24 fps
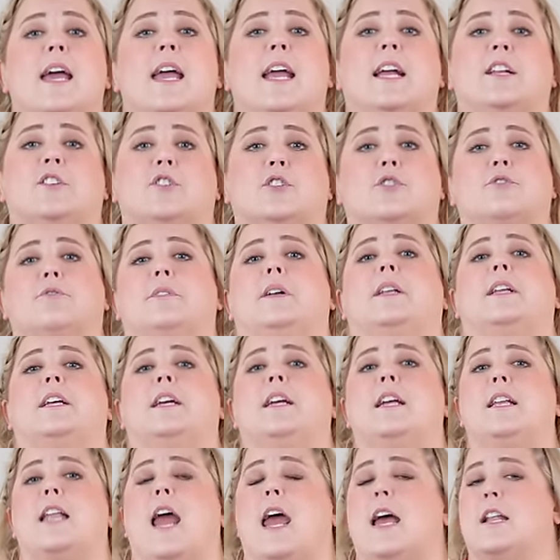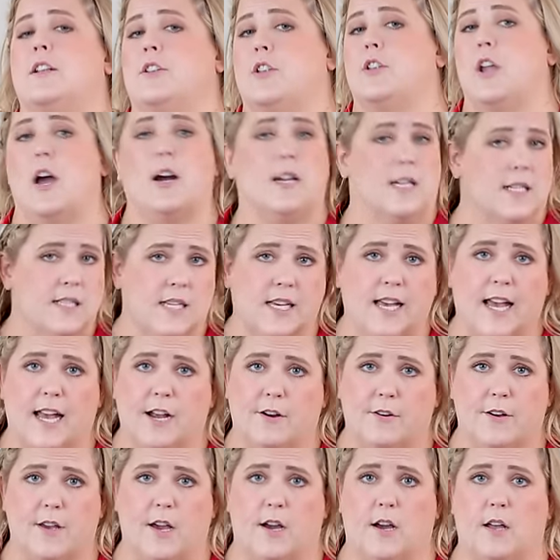It's treated not as a
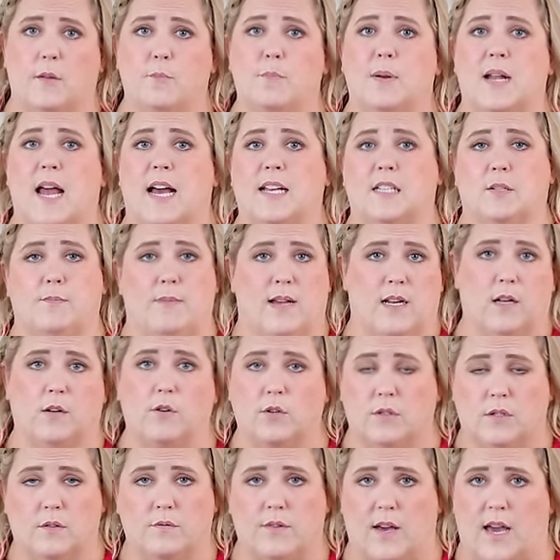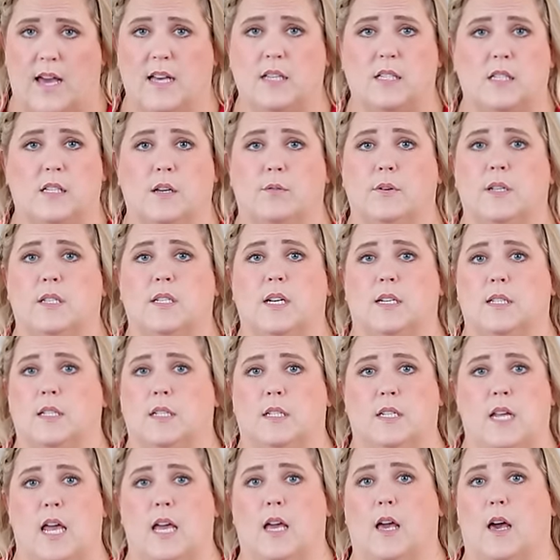carry-on, but as a medical device, so it doesn't
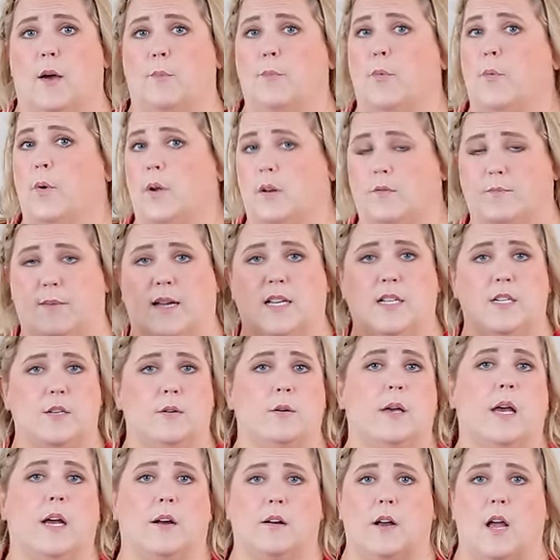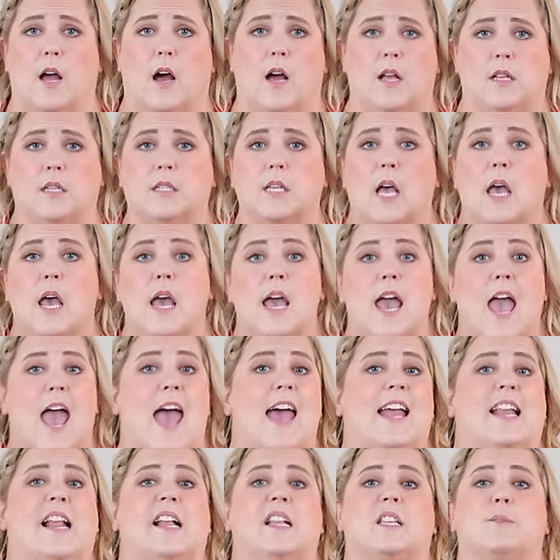take up one of my two carry-ons. And
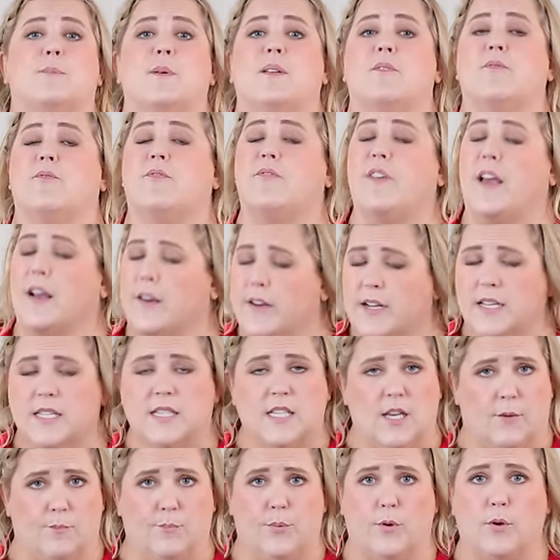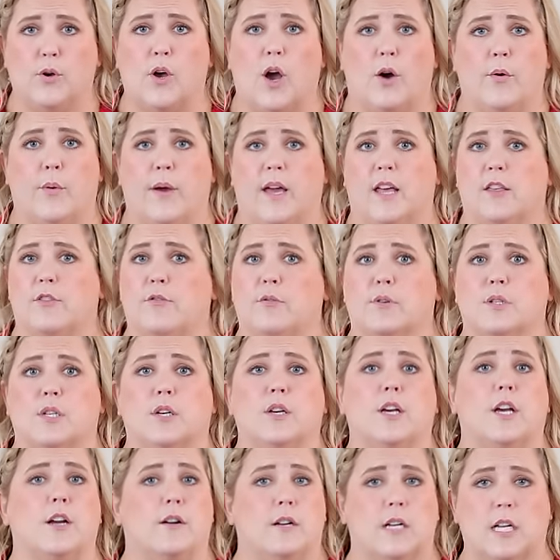it's been very simple going through
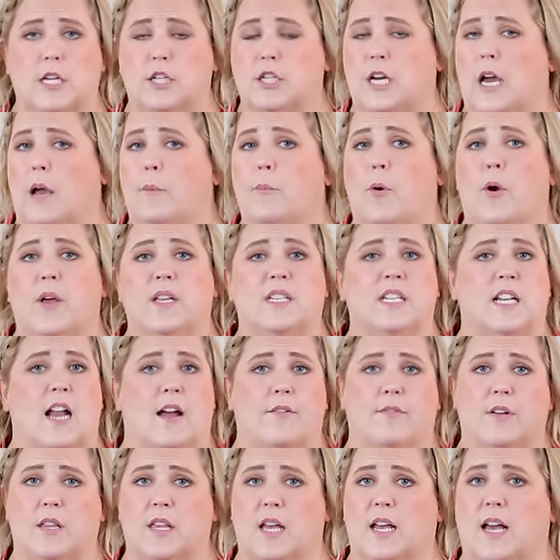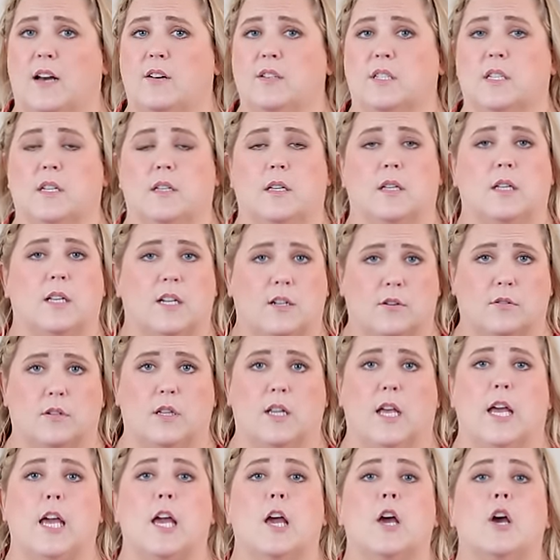security checkpoints and everything else,
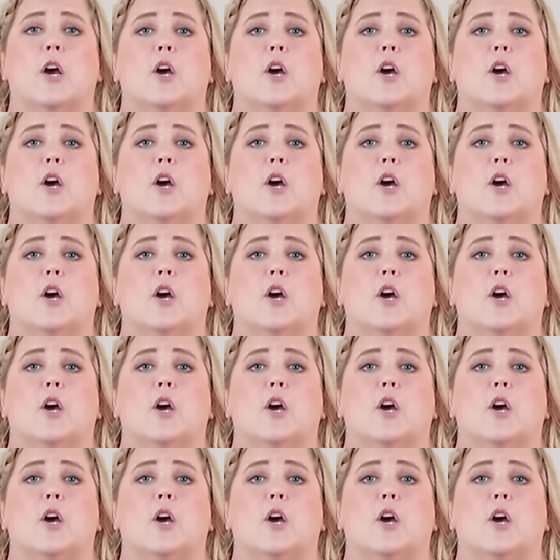literally